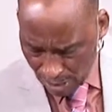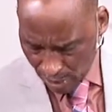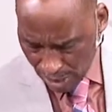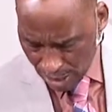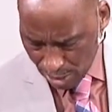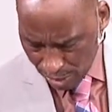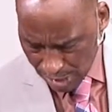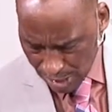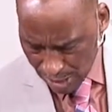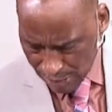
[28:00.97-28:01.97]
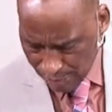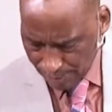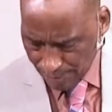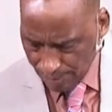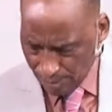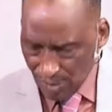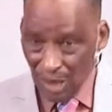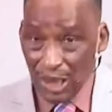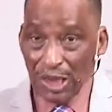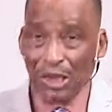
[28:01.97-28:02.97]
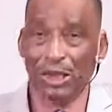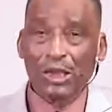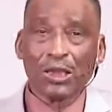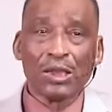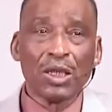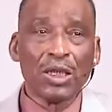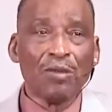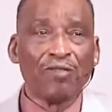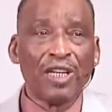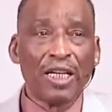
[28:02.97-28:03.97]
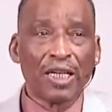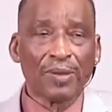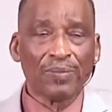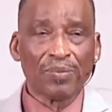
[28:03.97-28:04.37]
we can receive the infilling,